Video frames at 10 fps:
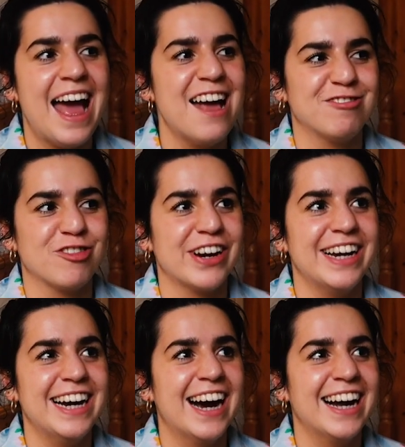
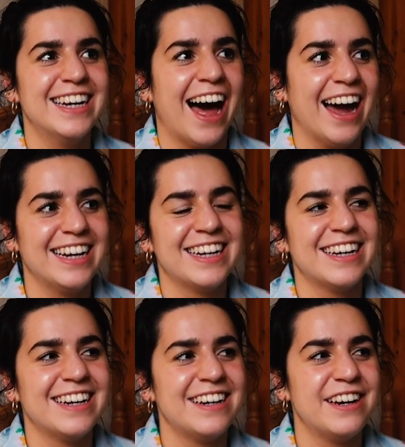every like
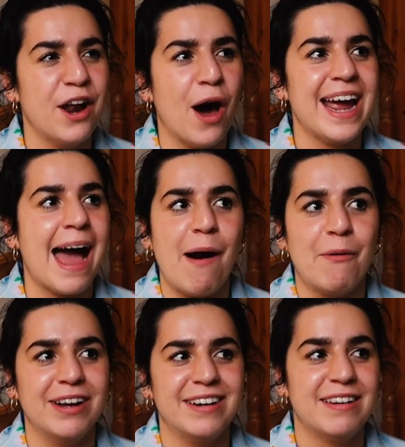night
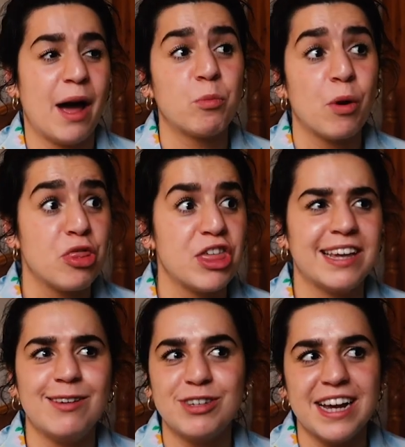out and that one
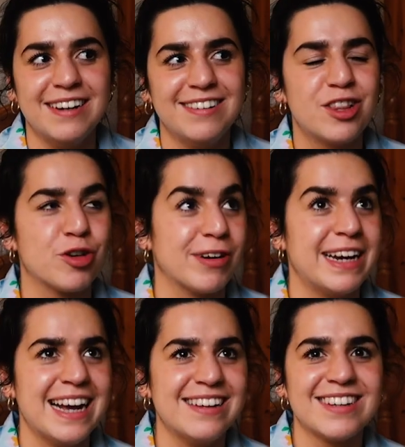thing you did 3
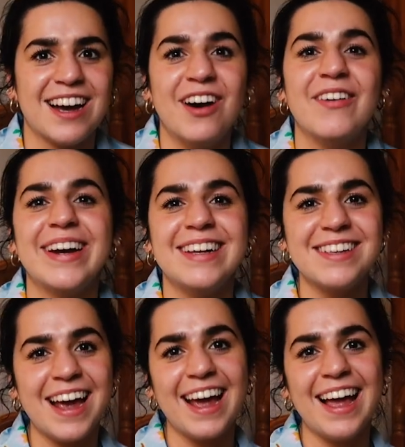years ago, and
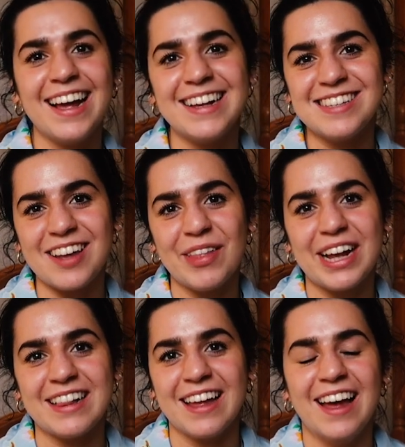it's
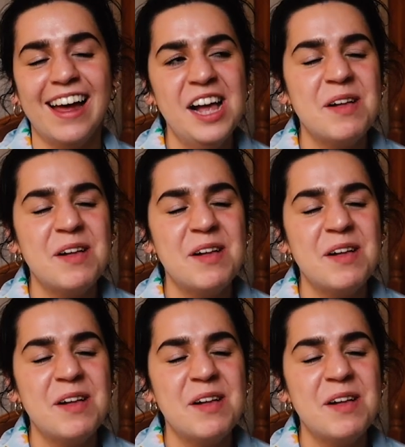something that